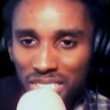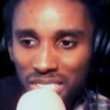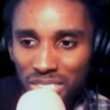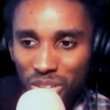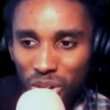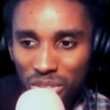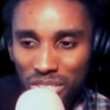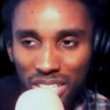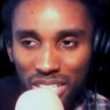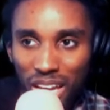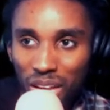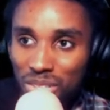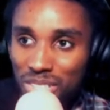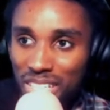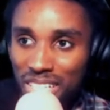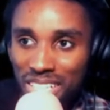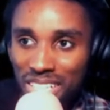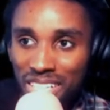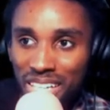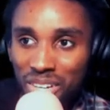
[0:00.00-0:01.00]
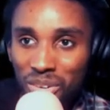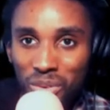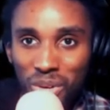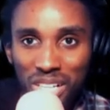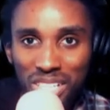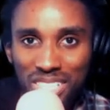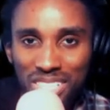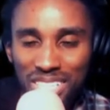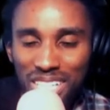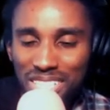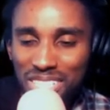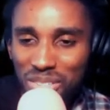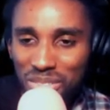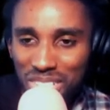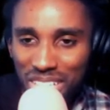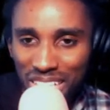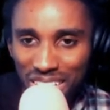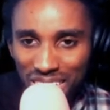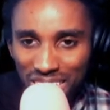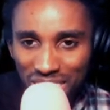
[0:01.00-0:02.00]
Oh, then I was the end of day one. That shit was
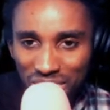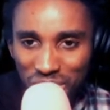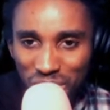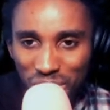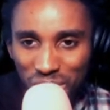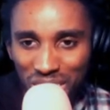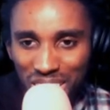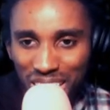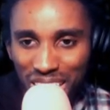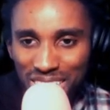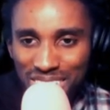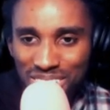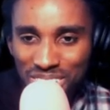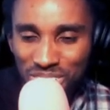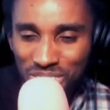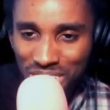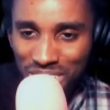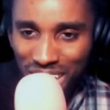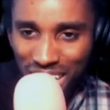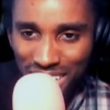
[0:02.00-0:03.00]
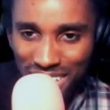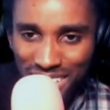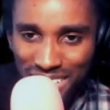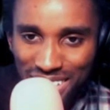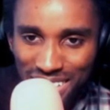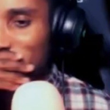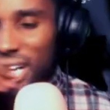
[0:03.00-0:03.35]
kind of lit. I'm not gonna lie to you. Golly.